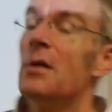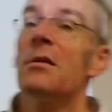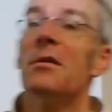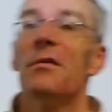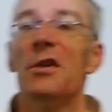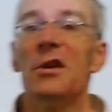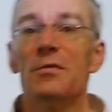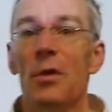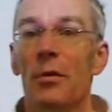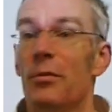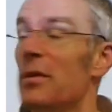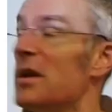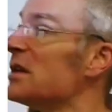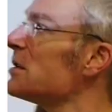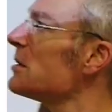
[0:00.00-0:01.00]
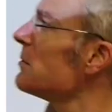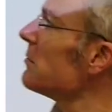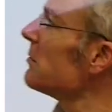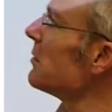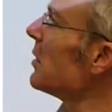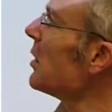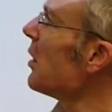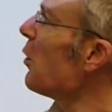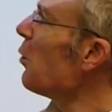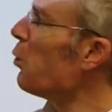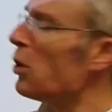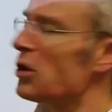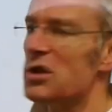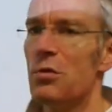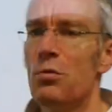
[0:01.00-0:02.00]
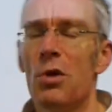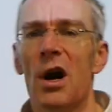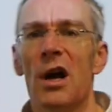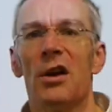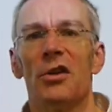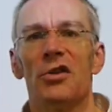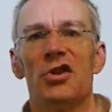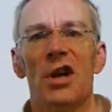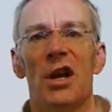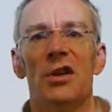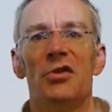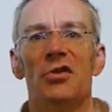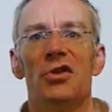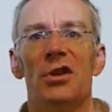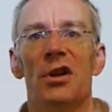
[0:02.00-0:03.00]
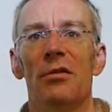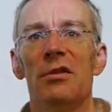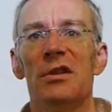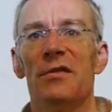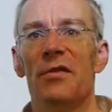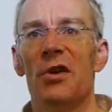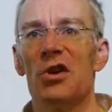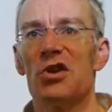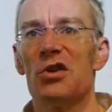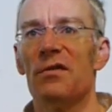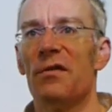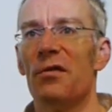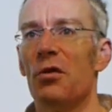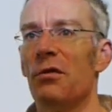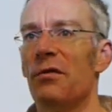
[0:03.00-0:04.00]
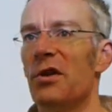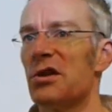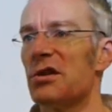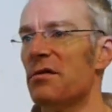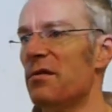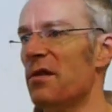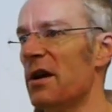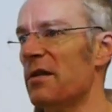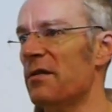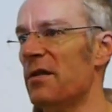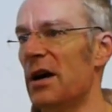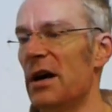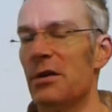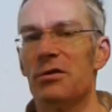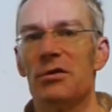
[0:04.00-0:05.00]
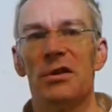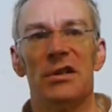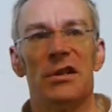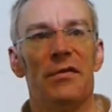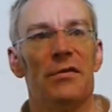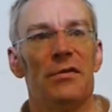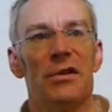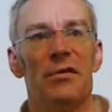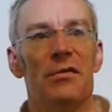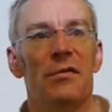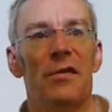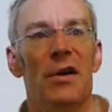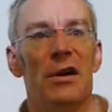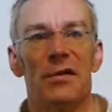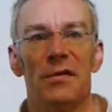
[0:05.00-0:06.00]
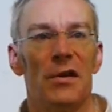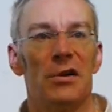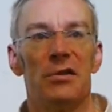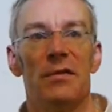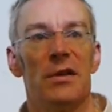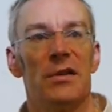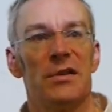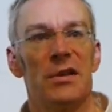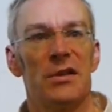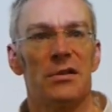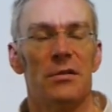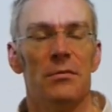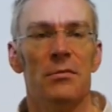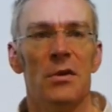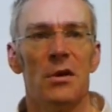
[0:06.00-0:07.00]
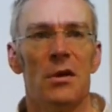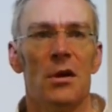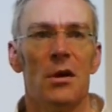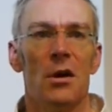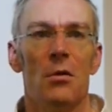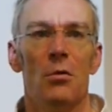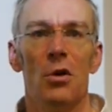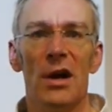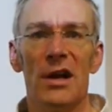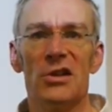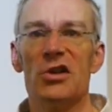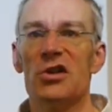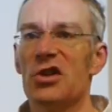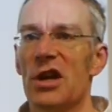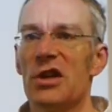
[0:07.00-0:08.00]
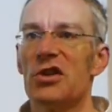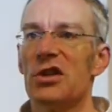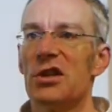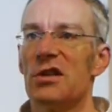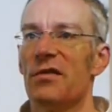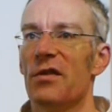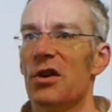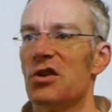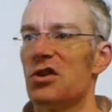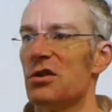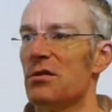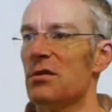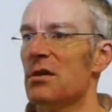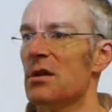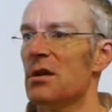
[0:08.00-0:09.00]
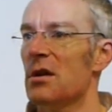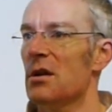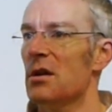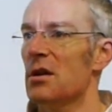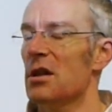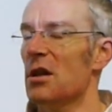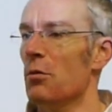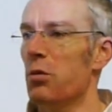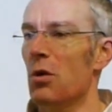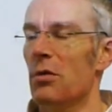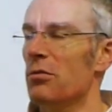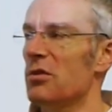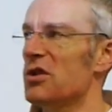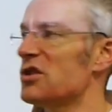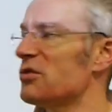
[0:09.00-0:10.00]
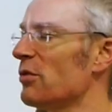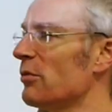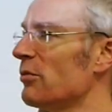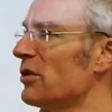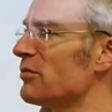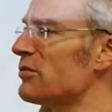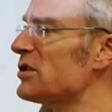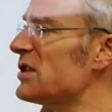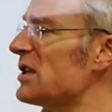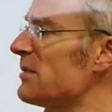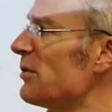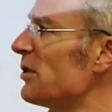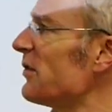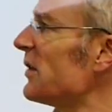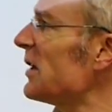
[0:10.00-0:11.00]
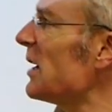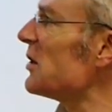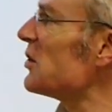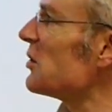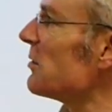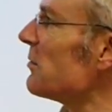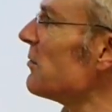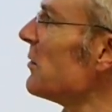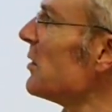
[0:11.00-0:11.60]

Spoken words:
First problem is, what and why got changed? You've got all these version 4, version 5 files, all these different files floating around the system. What actually changed in each version? You know, what was the modification?